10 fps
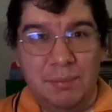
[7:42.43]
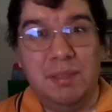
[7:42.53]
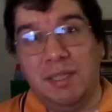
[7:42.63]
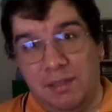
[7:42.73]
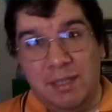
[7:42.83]
I
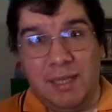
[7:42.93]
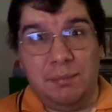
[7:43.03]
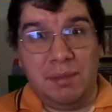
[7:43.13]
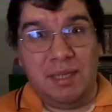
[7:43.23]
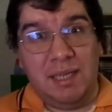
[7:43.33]
mean, now that I
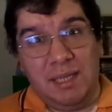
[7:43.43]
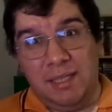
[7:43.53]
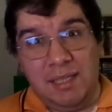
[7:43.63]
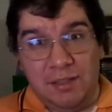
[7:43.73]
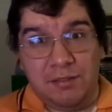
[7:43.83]
got my
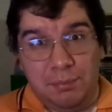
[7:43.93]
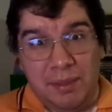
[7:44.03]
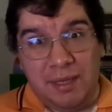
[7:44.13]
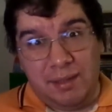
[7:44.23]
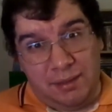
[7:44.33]
NES
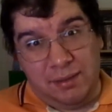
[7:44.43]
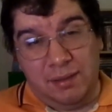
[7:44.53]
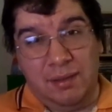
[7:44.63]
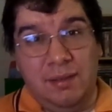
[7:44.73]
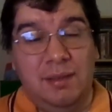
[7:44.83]
back,
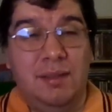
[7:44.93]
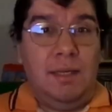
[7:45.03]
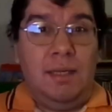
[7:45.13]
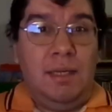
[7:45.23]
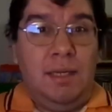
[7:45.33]

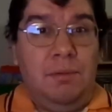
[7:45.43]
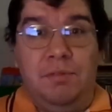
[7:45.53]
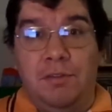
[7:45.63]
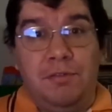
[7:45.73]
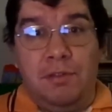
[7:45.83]
it
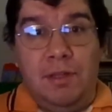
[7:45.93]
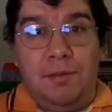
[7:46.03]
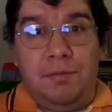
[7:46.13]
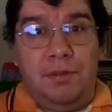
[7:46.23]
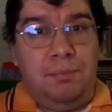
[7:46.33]
was also
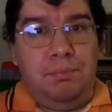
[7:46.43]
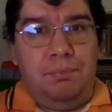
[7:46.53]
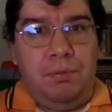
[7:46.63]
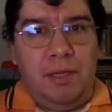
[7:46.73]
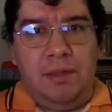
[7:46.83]
enough to
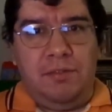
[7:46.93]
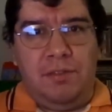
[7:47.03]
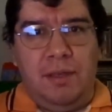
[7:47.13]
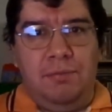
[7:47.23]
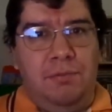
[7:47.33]
bring
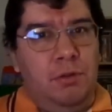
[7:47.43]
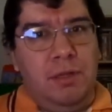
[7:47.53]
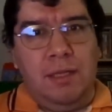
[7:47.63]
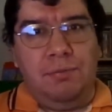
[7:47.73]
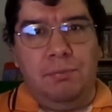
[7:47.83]
us a
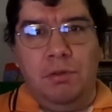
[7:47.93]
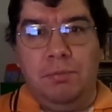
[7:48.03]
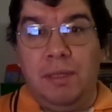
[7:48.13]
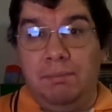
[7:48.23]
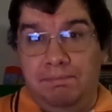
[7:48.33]
full-length
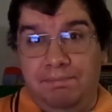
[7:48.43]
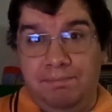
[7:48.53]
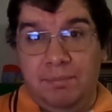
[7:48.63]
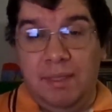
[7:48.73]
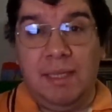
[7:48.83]
movie
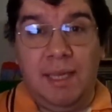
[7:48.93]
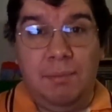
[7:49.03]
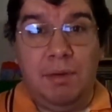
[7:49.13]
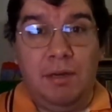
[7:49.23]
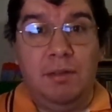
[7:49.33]
that
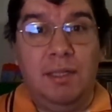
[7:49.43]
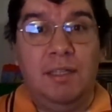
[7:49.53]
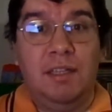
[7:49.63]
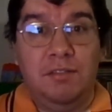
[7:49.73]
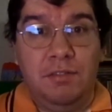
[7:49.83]
came out
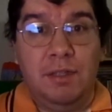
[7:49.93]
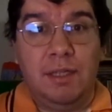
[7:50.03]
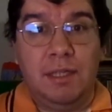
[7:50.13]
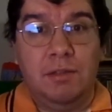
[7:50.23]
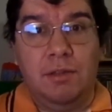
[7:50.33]
in
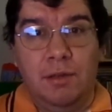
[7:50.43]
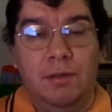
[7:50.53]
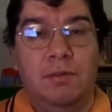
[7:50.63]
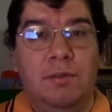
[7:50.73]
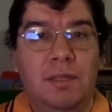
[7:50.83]
1990
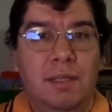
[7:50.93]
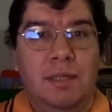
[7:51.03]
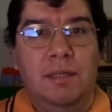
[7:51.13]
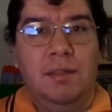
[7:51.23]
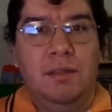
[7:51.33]
called
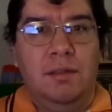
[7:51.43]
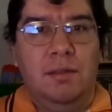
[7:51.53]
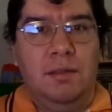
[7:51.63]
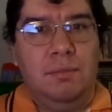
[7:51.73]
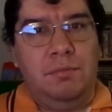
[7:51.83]

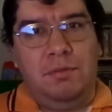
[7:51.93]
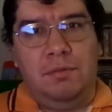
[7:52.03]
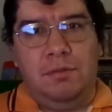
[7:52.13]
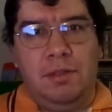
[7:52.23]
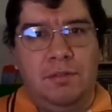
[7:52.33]

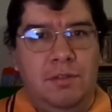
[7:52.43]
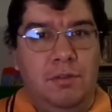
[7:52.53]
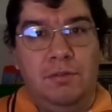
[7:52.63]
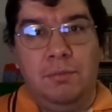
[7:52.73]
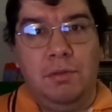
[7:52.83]

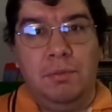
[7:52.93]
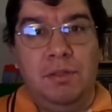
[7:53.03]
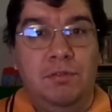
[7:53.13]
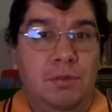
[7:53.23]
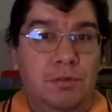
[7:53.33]
DuckTales the
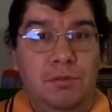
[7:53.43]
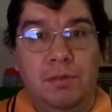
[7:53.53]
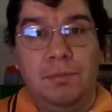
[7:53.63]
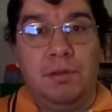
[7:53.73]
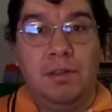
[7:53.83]
Movie,
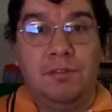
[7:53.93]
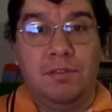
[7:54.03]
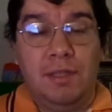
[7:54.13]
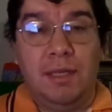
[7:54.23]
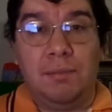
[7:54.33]
Treasures of the
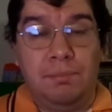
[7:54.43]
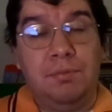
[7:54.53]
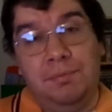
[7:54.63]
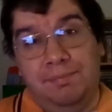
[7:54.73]
Lost Lamp.